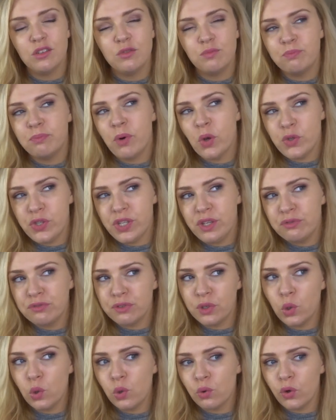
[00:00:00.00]
mossy
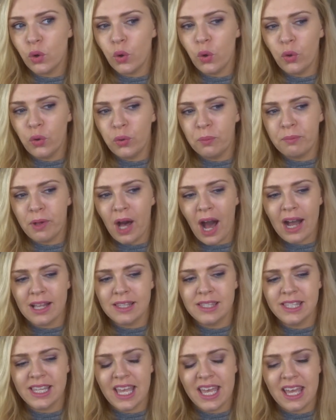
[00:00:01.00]
floral, but
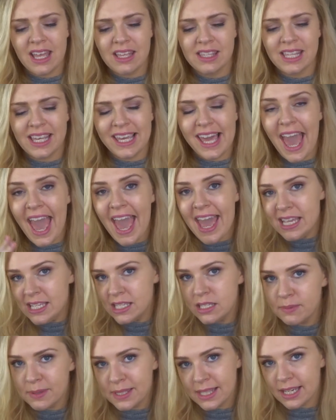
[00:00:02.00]
I'd say it's like
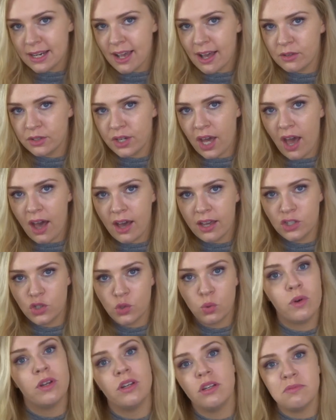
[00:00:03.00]
80% aldehyde,
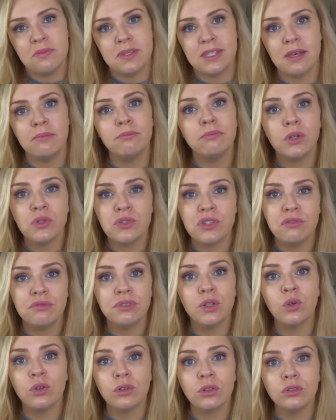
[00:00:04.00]
20% mossy
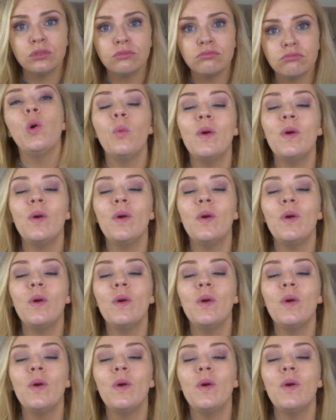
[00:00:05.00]
floral.